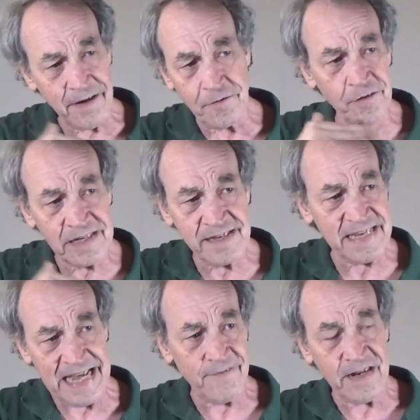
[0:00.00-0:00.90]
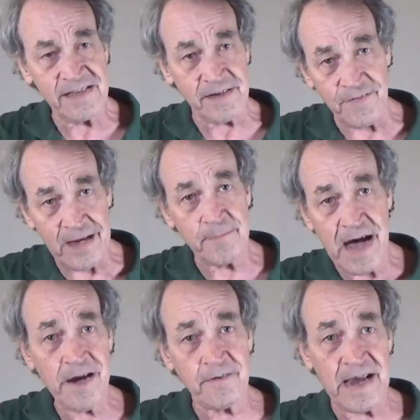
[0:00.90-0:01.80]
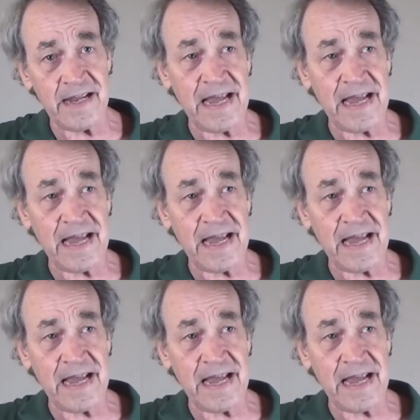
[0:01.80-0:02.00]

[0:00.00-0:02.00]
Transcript: don't really see evidence of them migrating.